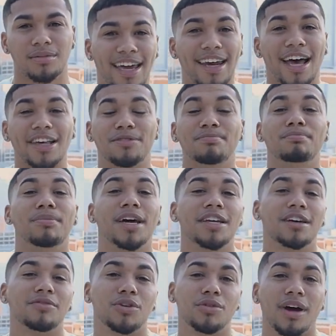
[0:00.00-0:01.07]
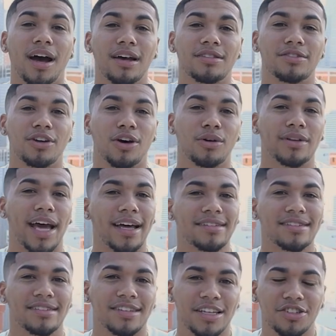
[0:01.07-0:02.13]
And as many of you guys know, that
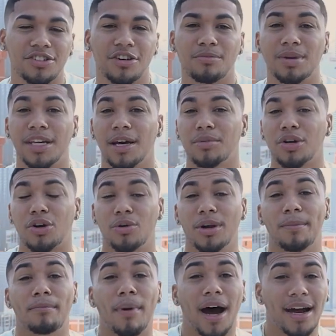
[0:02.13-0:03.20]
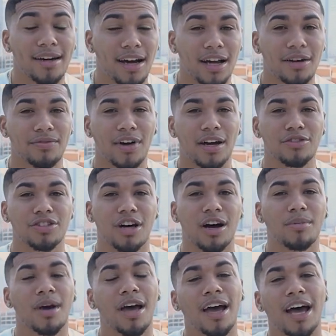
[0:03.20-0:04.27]
decision of being able to quit my nine to five job